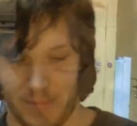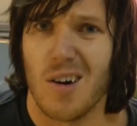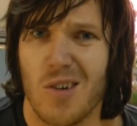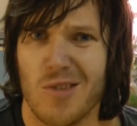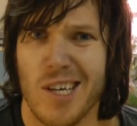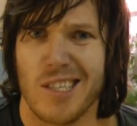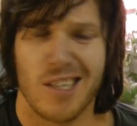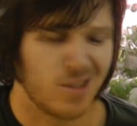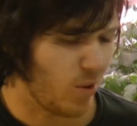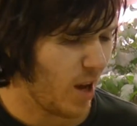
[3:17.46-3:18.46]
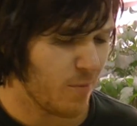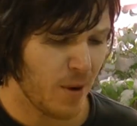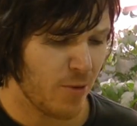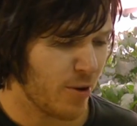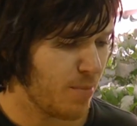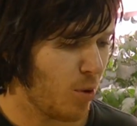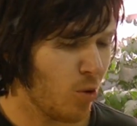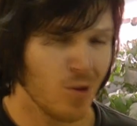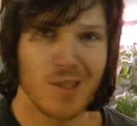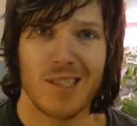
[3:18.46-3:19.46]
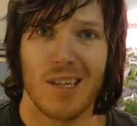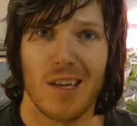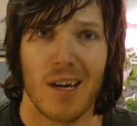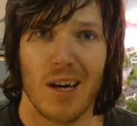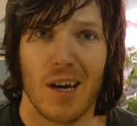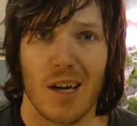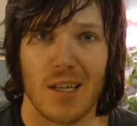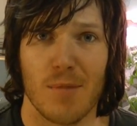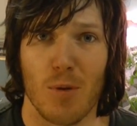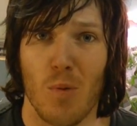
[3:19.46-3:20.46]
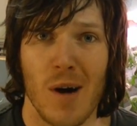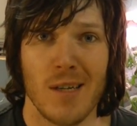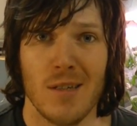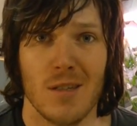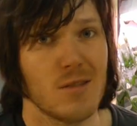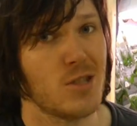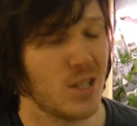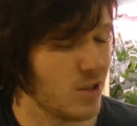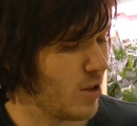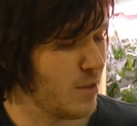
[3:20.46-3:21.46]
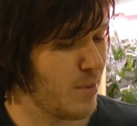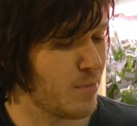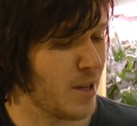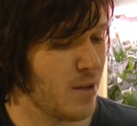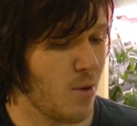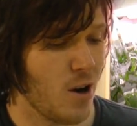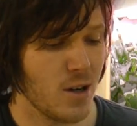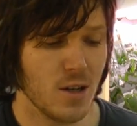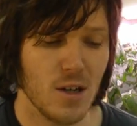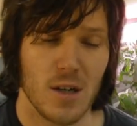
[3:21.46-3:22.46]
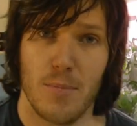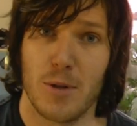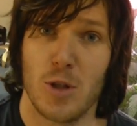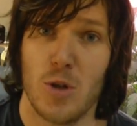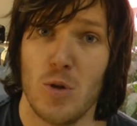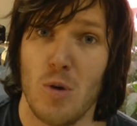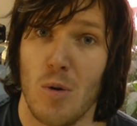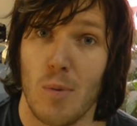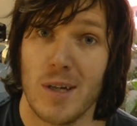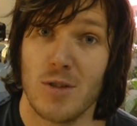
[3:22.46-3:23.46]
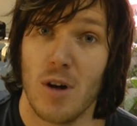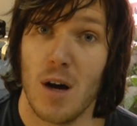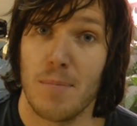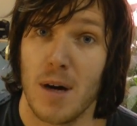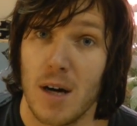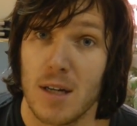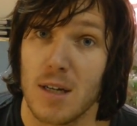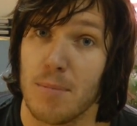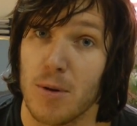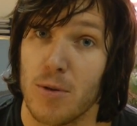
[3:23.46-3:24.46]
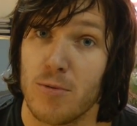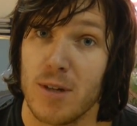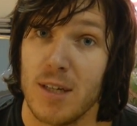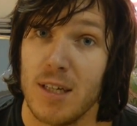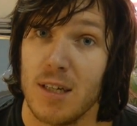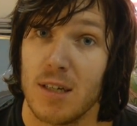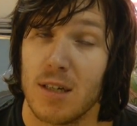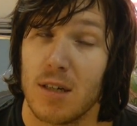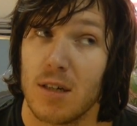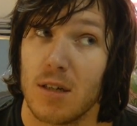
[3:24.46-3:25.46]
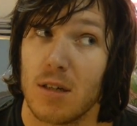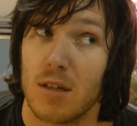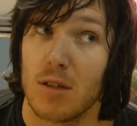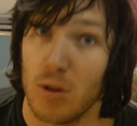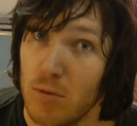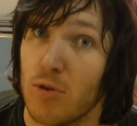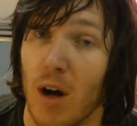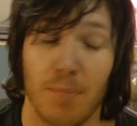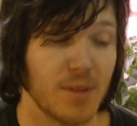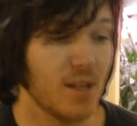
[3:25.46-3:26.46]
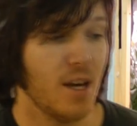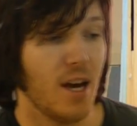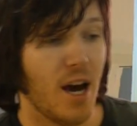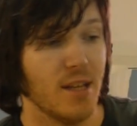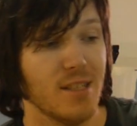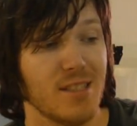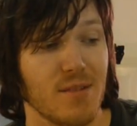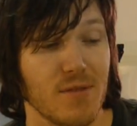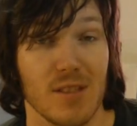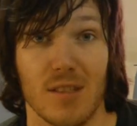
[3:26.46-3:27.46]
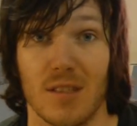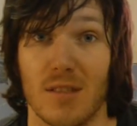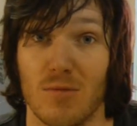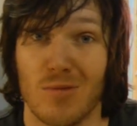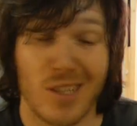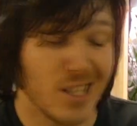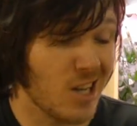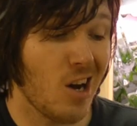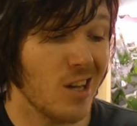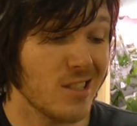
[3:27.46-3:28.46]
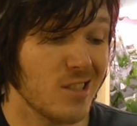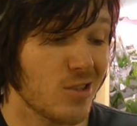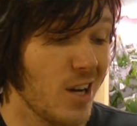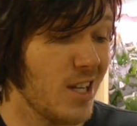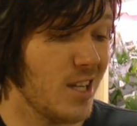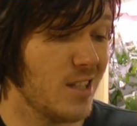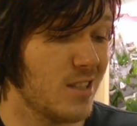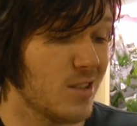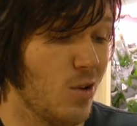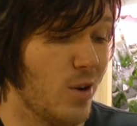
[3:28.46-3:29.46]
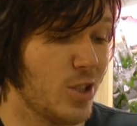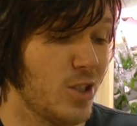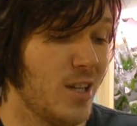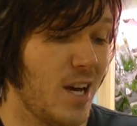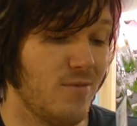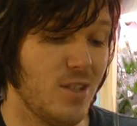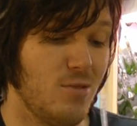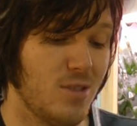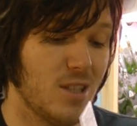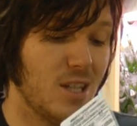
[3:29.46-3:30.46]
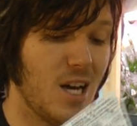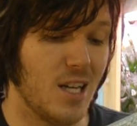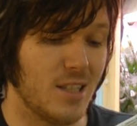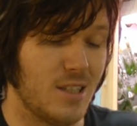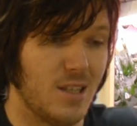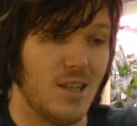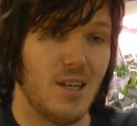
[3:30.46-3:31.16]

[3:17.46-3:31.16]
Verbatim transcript: Alright, so I have my 3 bowls. Number 1, just going to be plain water. Number 2, 1 drop. Number 3, 2 drops. And this stuff is really concentrated, so I shouldn't have to use a lot.